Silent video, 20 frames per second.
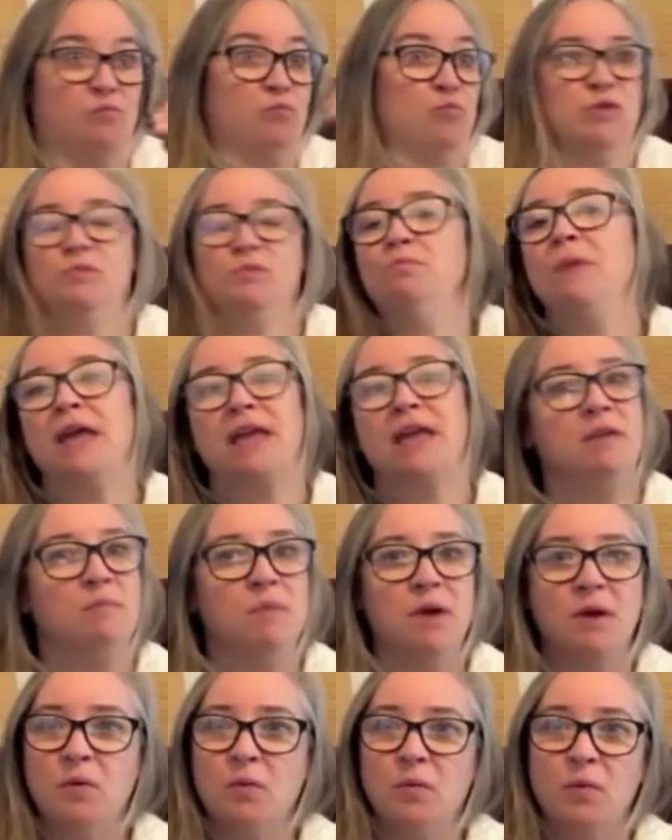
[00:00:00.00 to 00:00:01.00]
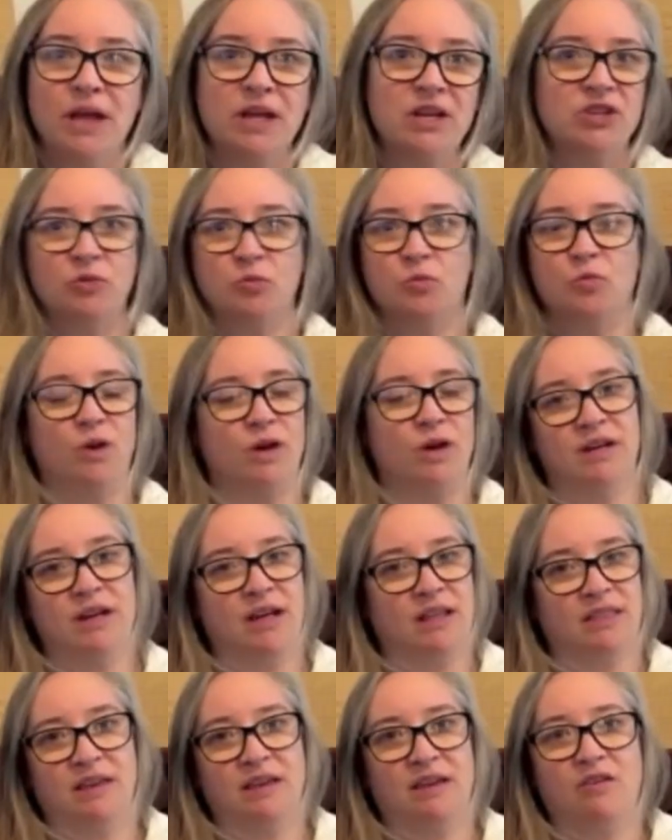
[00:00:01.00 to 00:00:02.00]
Was making minimum wage and
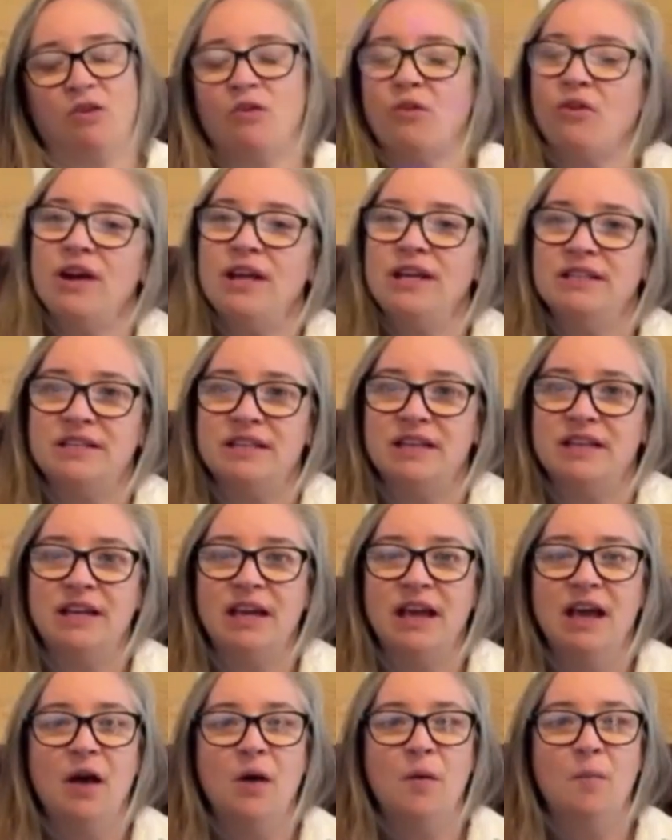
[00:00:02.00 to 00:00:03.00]
nothing crazy,